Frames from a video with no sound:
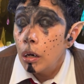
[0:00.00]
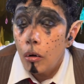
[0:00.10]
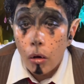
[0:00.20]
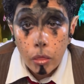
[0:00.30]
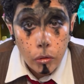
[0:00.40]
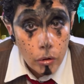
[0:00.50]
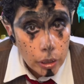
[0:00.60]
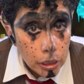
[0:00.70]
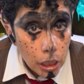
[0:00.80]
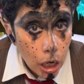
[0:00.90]

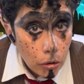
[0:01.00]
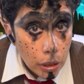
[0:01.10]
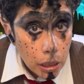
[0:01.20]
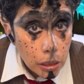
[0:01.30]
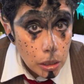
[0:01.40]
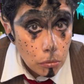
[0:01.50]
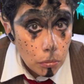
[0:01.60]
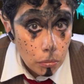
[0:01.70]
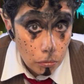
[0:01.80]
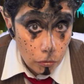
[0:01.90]

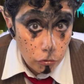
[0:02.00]
authoritarianism,